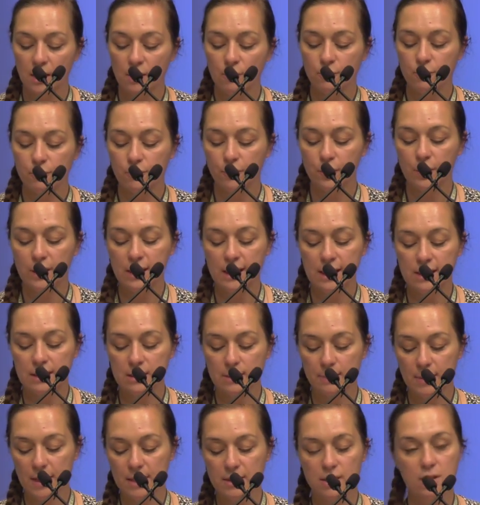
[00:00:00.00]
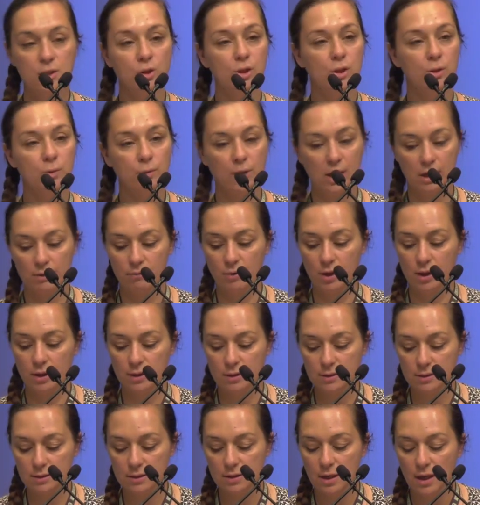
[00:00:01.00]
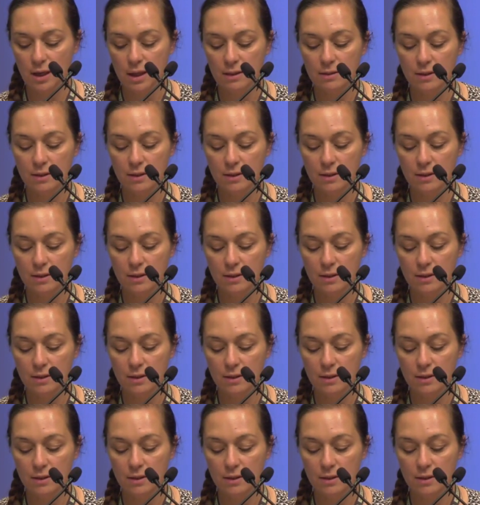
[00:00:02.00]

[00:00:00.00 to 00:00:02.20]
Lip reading: fully independent UK rights